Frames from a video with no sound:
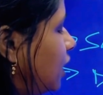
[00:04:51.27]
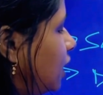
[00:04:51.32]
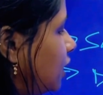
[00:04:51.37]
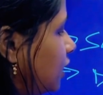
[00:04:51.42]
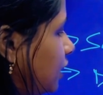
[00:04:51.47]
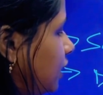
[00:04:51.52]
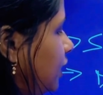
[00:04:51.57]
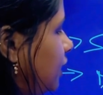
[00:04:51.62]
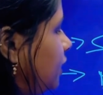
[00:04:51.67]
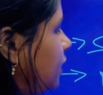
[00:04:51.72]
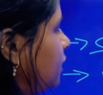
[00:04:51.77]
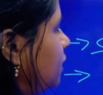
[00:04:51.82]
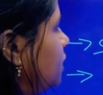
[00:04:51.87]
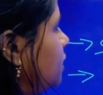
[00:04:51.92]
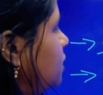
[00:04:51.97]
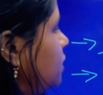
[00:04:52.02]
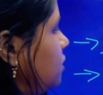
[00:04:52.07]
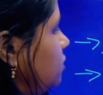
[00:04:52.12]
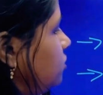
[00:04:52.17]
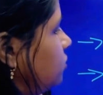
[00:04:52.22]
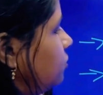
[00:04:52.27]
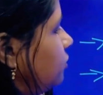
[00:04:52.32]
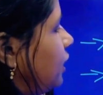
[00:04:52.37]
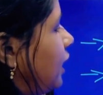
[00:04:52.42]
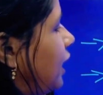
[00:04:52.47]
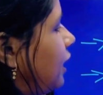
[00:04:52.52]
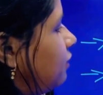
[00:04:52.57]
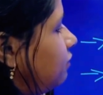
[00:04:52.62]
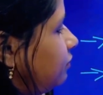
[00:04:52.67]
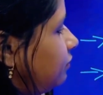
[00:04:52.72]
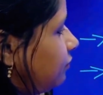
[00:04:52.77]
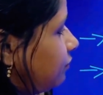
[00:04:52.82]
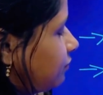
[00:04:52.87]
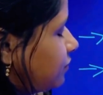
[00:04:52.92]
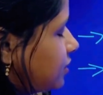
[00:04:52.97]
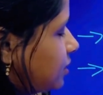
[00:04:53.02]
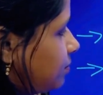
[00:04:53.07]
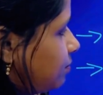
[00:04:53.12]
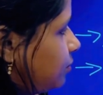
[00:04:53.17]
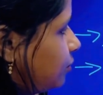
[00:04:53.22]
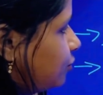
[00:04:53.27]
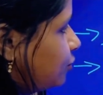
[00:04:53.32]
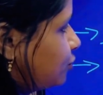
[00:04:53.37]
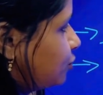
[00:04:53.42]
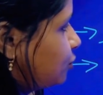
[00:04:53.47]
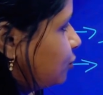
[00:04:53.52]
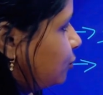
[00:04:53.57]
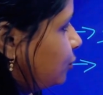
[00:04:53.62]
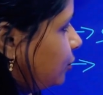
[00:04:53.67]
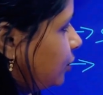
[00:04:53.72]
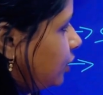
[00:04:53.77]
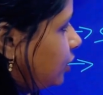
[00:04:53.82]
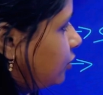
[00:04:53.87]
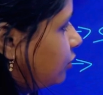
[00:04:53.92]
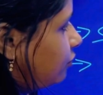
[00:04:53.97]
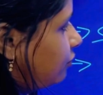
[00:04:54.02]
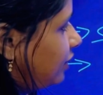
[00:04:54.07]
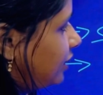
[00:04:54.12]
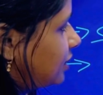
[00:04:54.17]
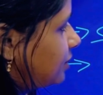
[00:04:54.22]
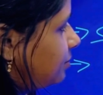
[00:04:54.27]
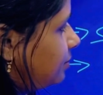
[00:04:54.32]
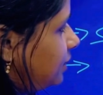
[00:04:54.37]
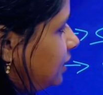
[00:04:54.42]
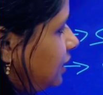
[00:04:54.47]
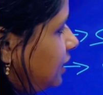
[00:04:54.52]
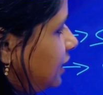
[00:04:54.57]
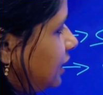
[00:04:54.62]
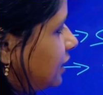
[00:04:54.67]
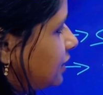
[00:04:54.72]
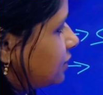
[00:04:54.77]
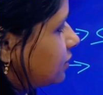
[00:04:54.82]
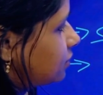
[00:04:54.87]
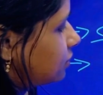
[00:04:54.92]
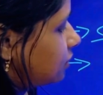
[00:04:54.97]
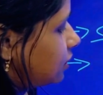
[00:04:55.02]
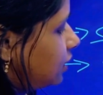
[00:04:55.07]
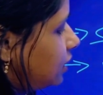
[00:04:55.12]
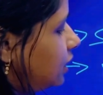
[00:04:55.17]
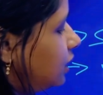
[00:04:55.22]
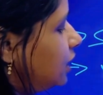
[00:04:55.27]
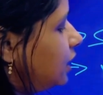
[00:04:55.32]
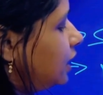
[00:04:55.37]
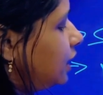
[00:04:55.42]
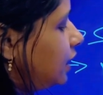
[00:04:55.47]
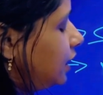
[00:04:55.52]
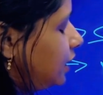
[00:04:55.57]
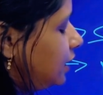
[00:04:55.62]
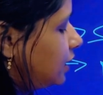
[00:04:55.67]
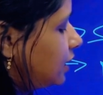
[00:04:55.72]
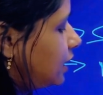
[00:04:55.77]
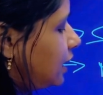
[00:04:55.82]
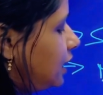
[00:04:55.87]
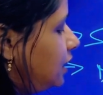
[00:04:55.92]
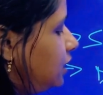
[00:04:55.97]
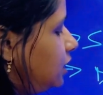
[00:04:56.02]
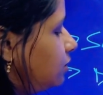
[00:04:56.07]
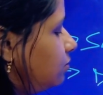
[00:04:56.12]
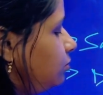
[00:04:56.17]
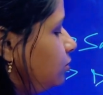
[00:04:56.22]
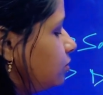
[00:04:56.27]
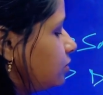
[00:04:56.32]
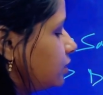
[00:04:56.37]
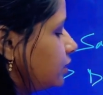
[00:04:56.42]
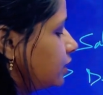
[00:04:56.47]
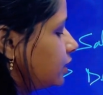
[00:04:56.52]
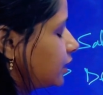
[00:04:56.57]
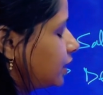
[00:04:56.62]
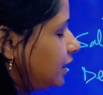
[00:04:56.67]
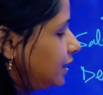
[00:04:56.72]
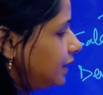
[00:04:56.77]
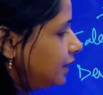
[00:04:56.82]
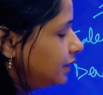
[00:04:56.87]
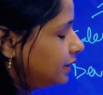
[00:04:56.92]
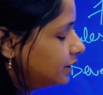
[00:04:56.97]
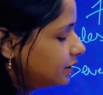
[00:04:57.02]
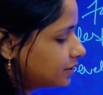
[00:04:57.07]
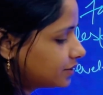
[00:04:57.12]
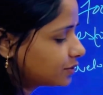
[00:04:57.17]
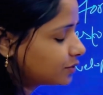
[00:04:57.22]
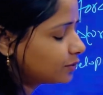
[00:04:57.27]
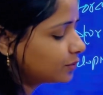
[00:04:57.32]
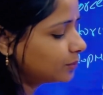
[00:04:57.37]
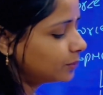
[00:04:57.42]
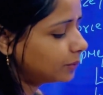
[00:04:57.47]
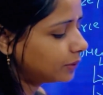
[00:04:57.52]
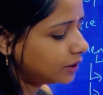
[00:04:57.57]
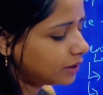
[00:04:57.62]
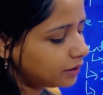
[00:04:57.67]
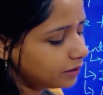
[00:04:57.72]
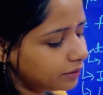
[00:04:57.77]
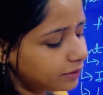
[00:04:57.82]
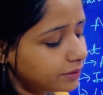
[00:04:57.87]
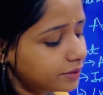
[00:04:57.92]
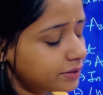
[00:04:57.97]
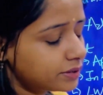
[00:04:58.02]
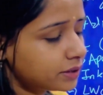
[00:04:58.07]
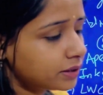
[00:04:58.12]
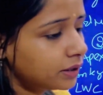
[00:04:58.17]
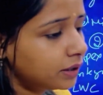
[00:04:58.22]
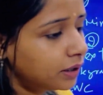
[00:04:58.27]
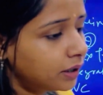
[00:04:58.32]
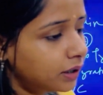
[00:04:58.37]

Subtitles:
Again, you have suppose 2 year of experience. Okay, here LWC again, in this 2 years